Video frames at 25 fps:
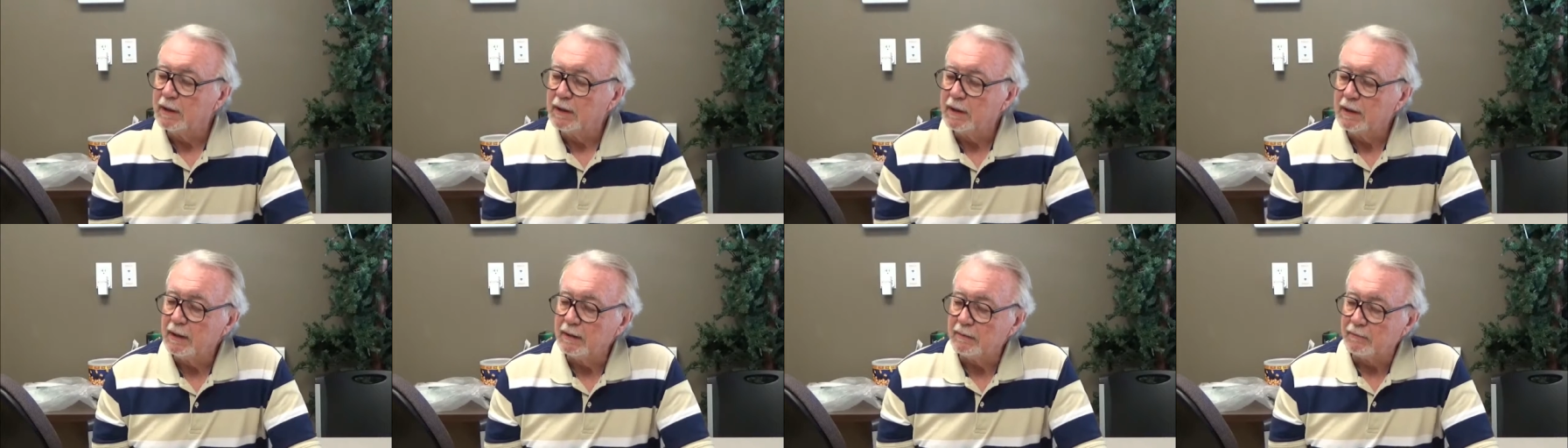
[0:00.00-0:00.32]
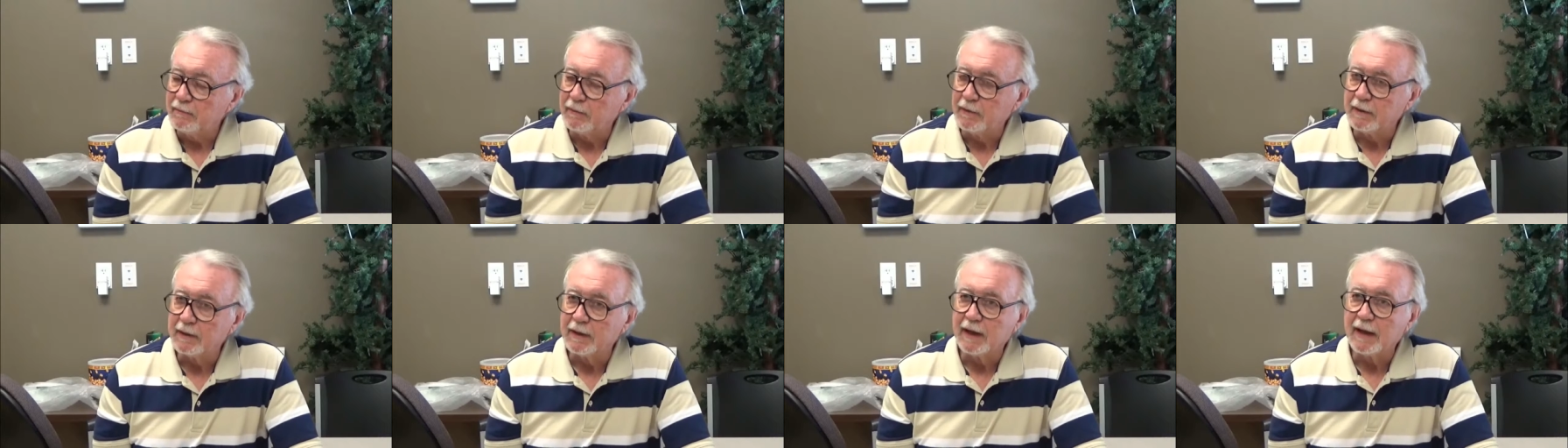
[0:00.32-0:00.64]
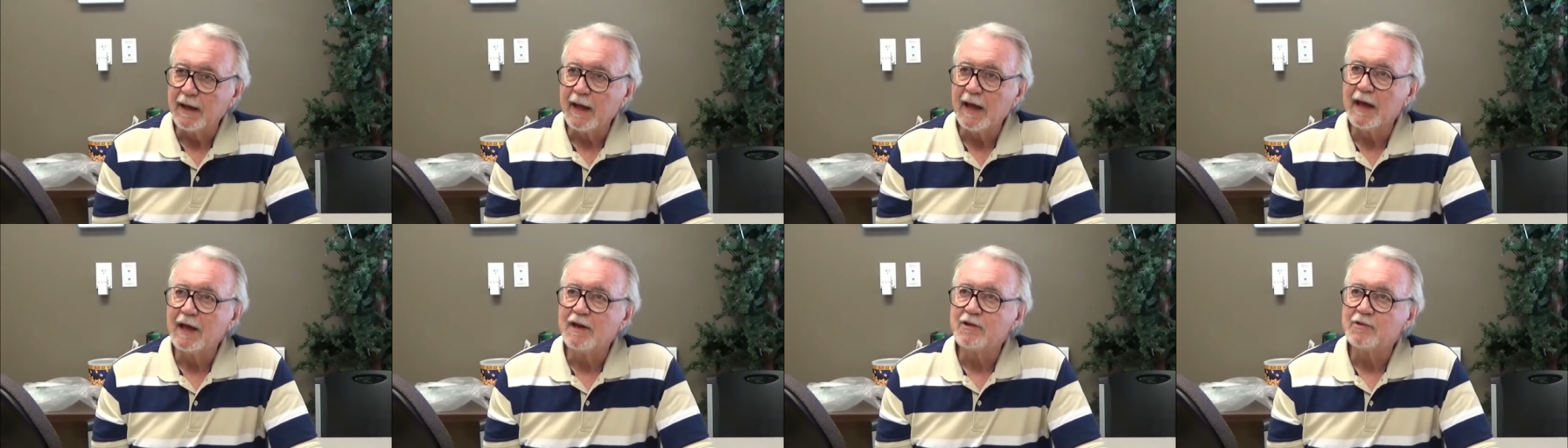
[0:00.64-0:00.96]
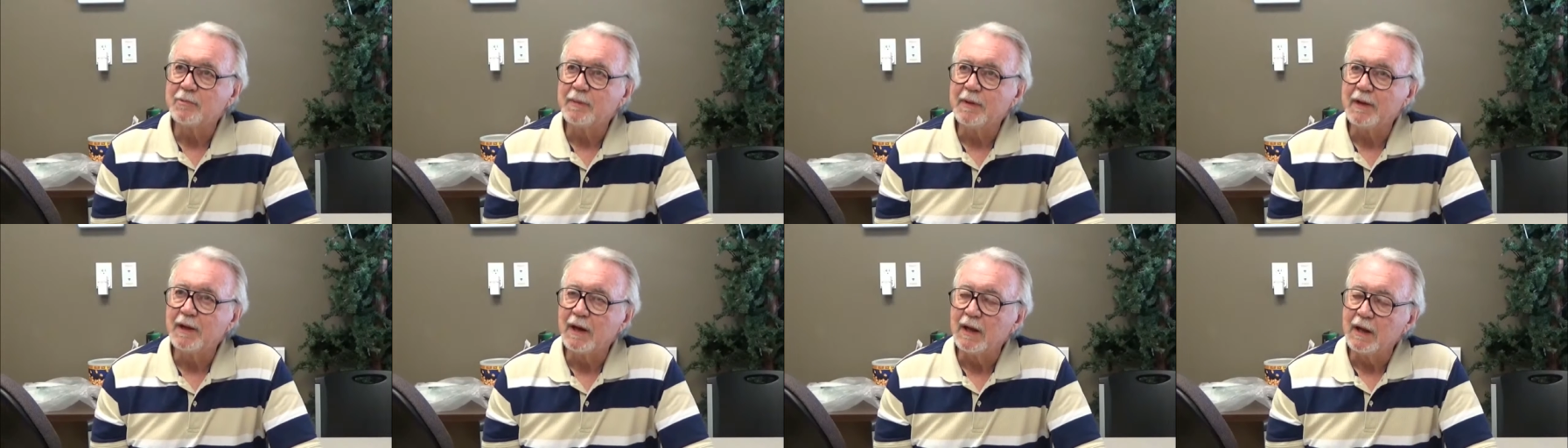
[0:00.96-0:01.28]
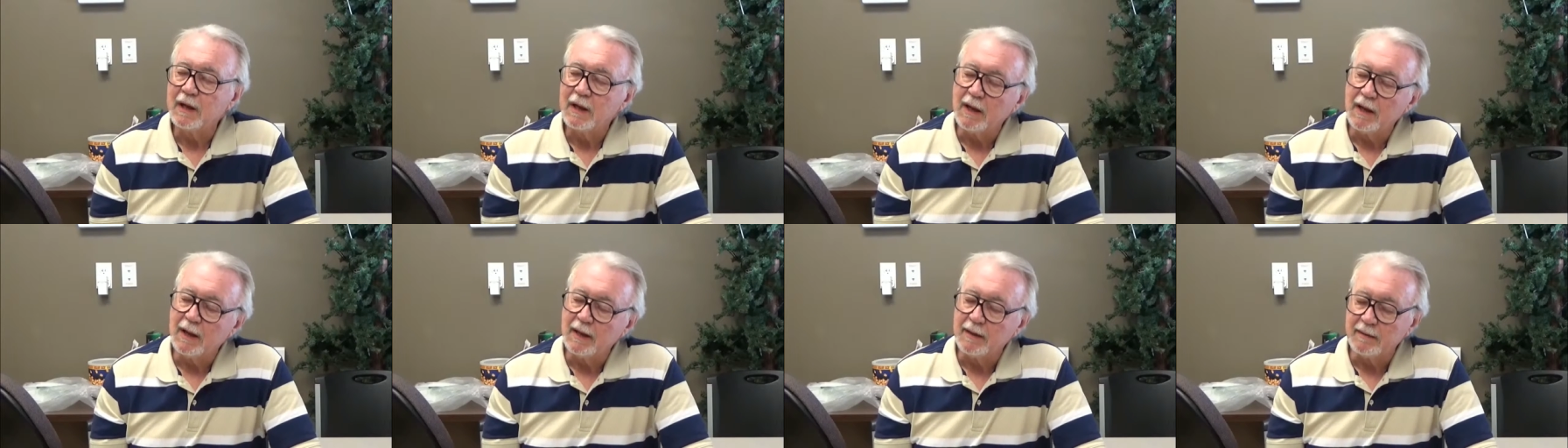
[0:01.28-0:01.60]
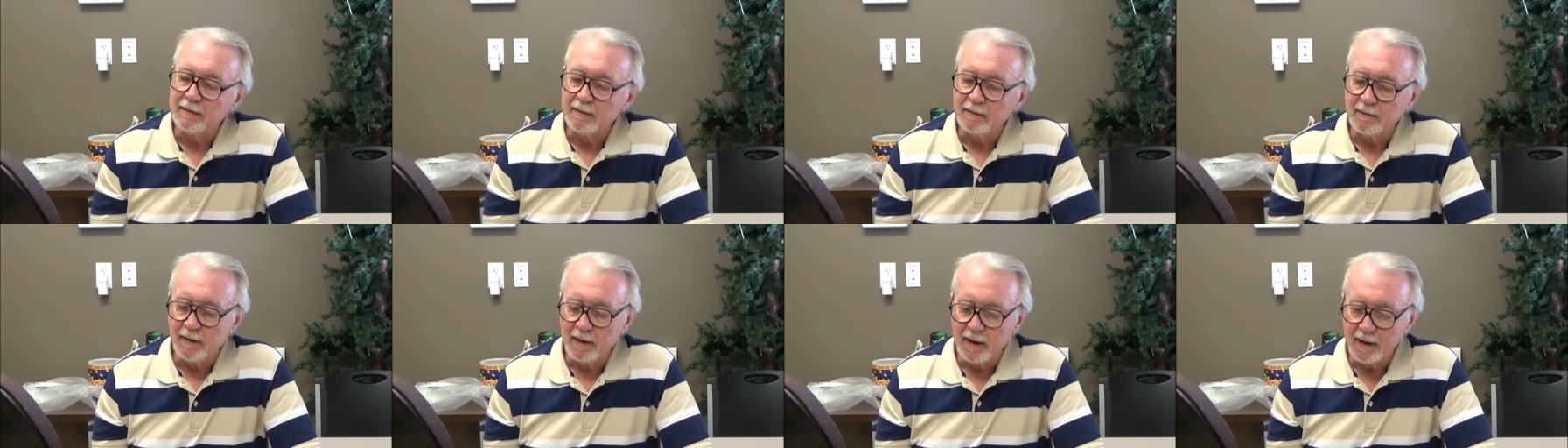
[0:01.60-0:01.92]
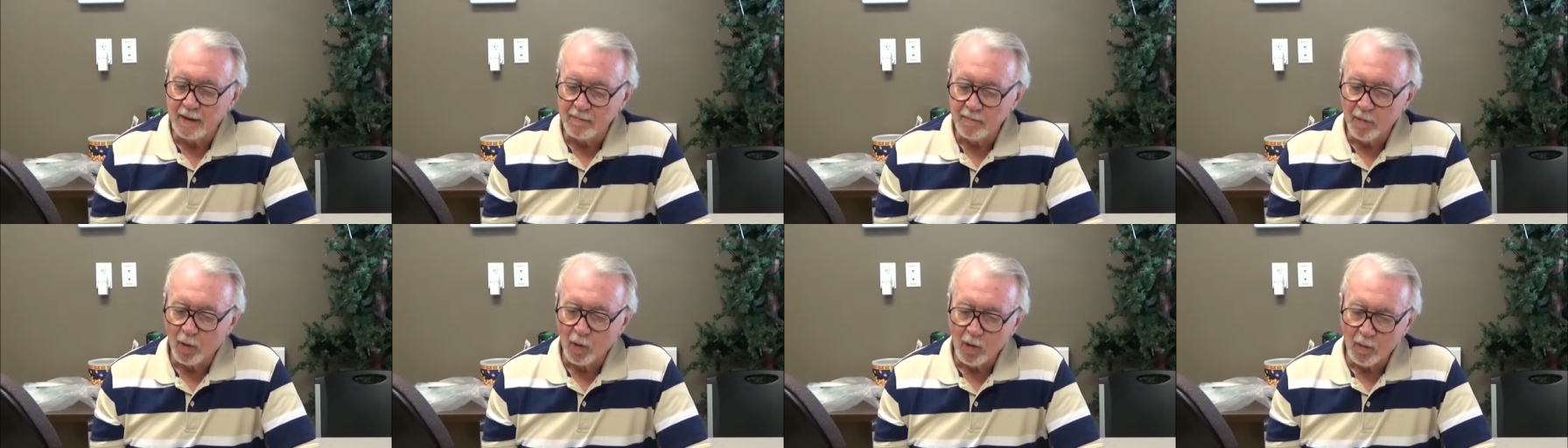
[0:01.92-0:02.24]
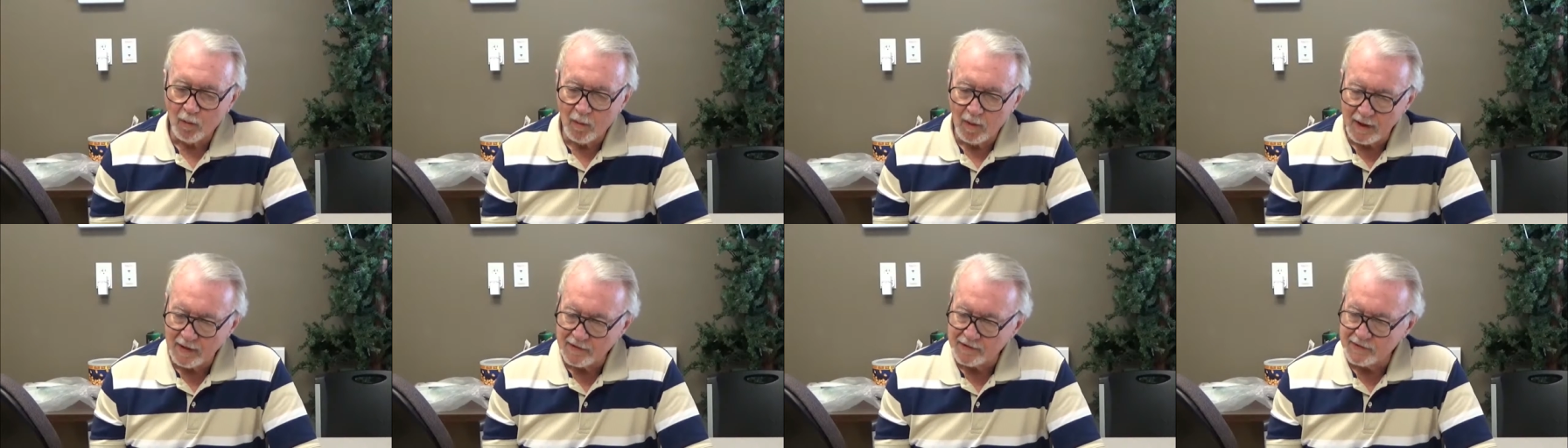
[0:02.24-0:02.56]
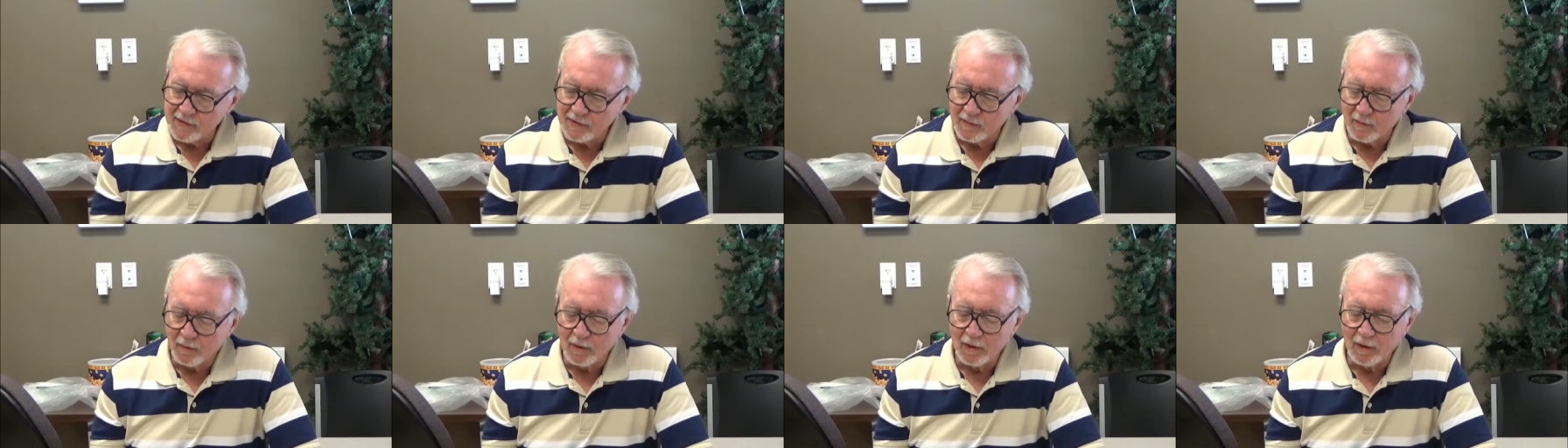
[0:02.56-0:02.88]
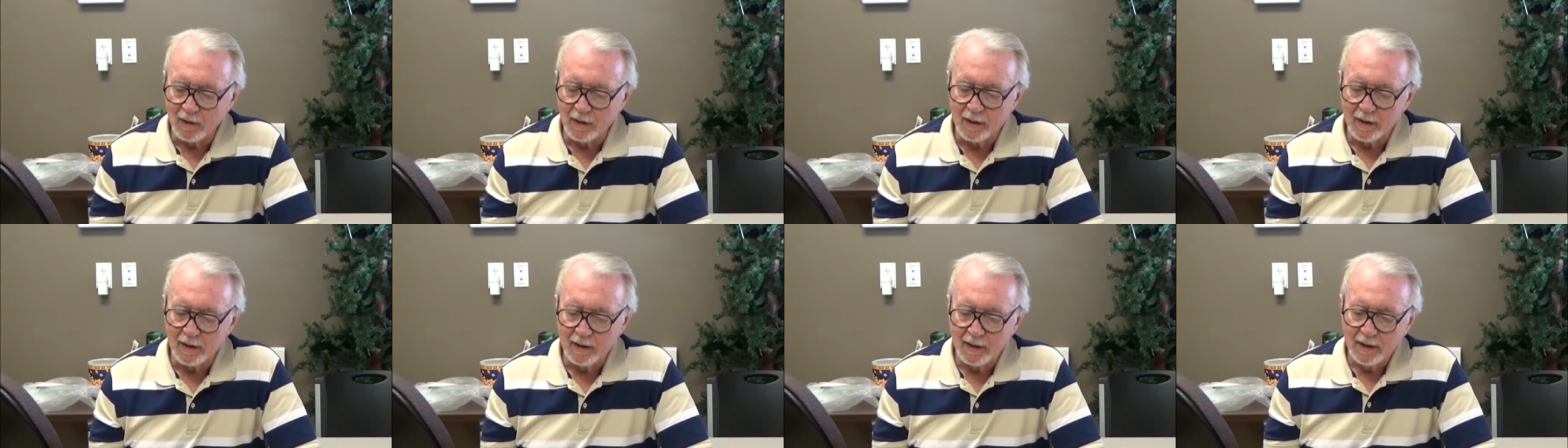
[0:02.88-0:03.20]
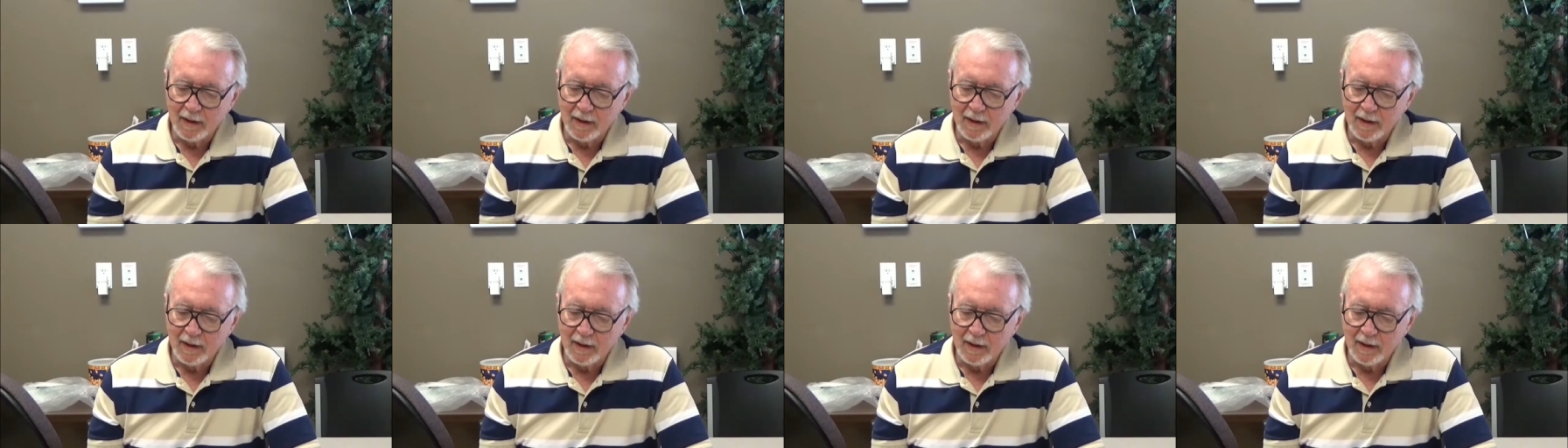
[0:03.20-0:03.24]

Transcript: It really has been in more ways than one,